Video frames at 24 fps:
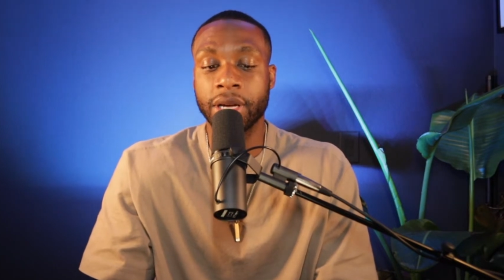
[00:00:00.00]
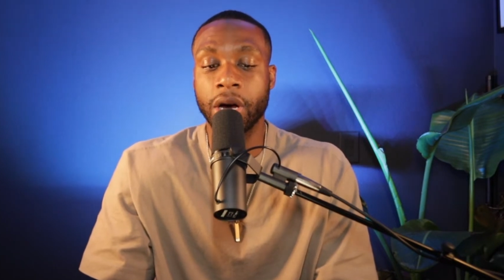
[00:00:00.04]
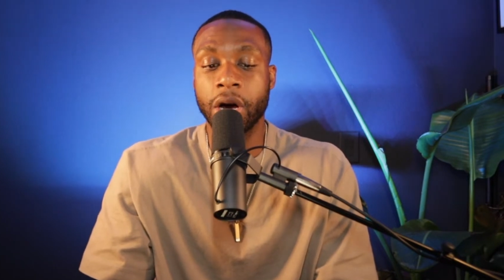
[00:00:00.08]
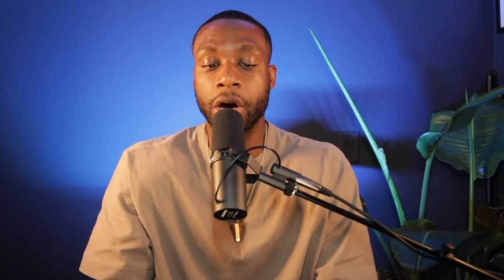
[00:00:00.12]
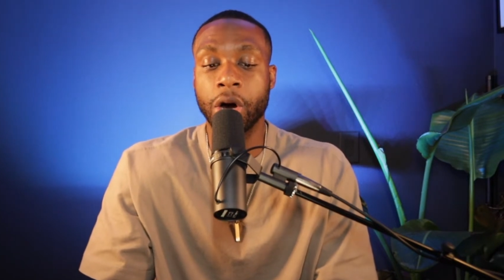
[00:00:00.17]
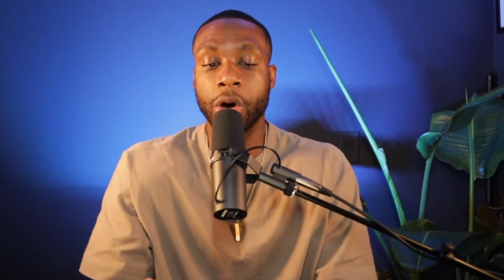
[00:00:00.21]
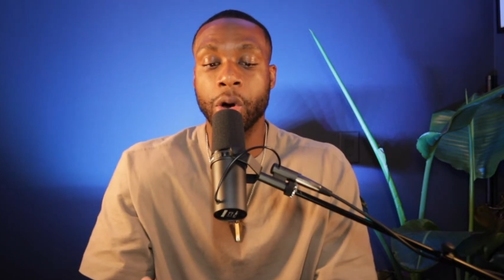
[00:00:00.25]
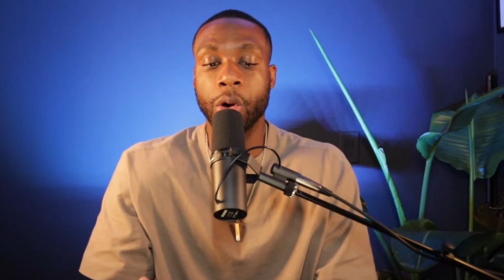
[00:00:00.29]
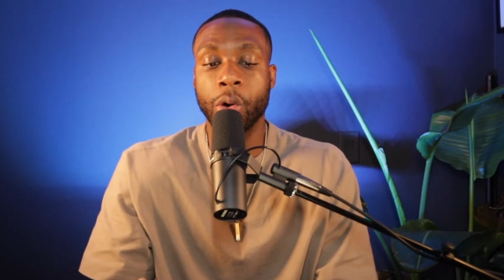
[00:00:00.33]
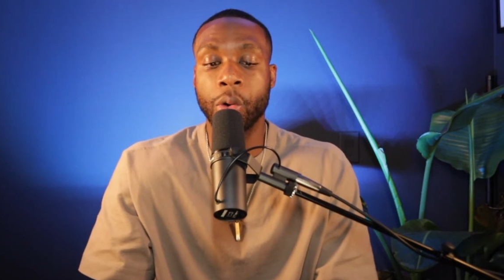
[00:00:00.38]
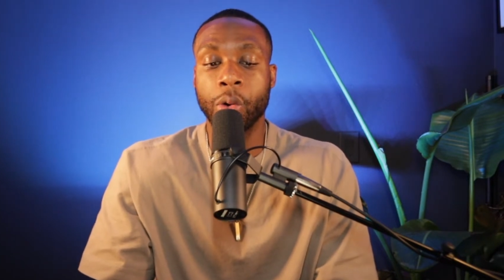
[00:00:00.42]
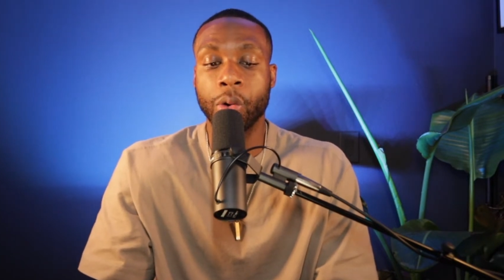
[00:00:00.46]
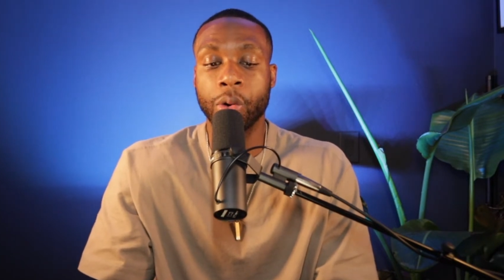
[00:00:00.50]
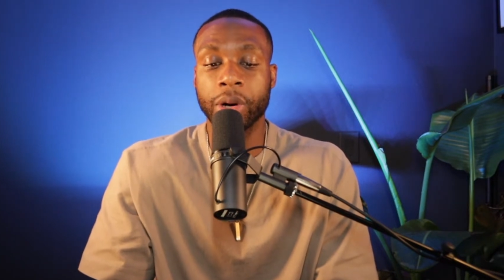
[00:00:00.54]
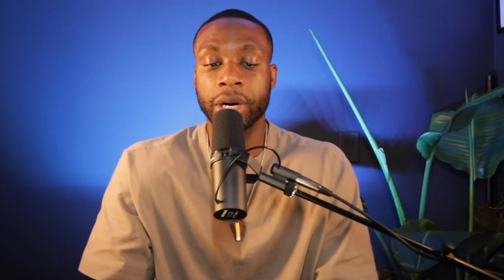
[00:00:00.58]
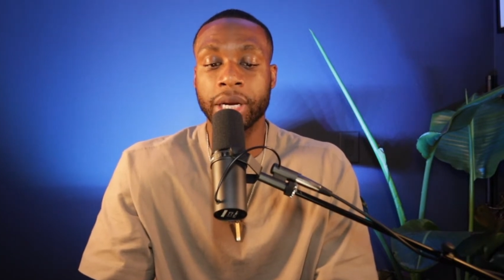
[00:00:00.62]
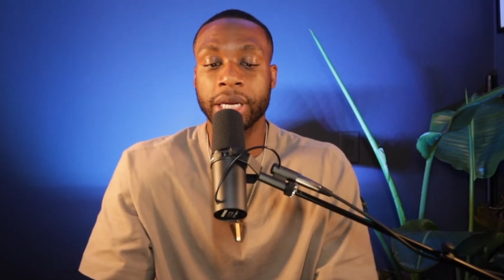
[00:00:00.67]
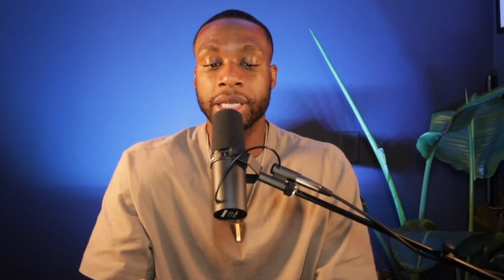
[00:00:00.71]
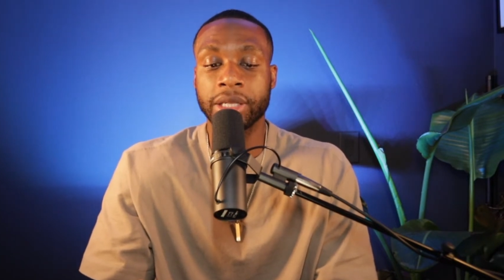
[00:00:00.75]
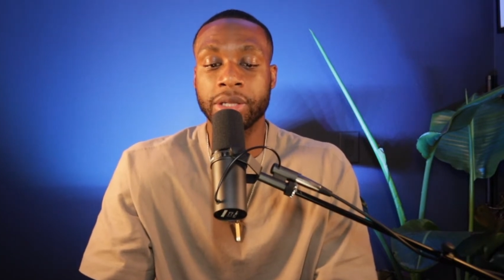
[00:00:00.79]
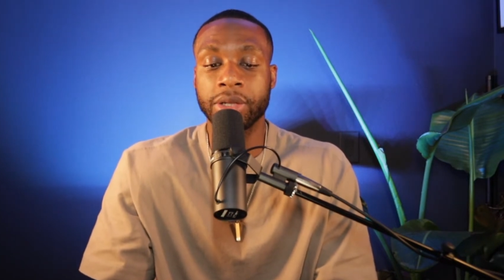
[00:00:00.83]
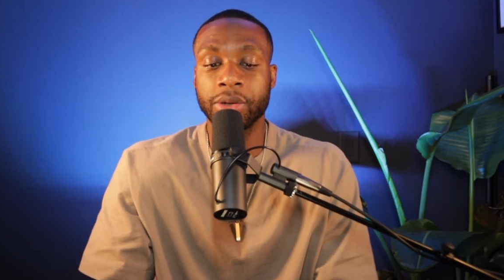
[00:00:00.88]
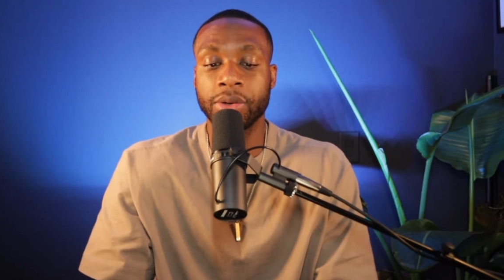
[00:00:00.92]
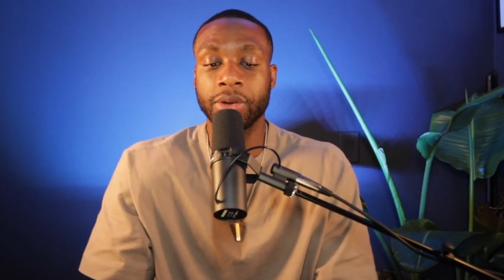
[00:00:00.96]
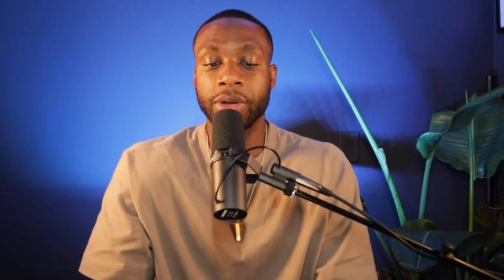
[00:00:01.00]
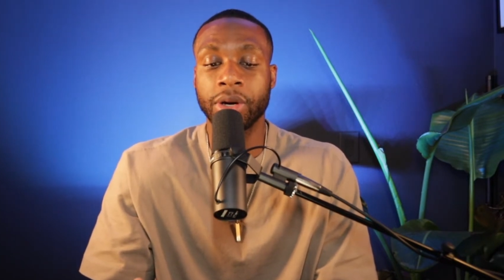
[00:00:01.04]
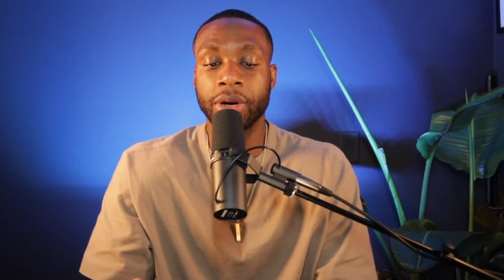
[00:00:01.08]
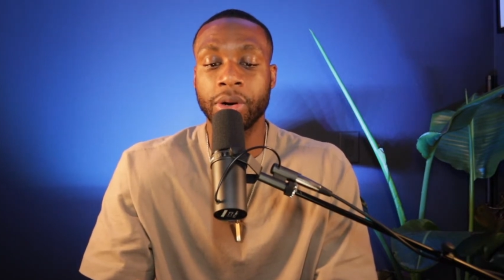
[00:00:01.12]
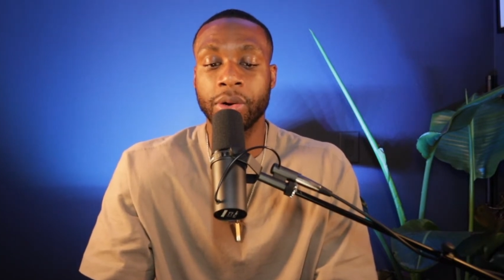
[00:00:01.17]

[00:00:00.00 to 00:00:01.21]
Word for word: according to the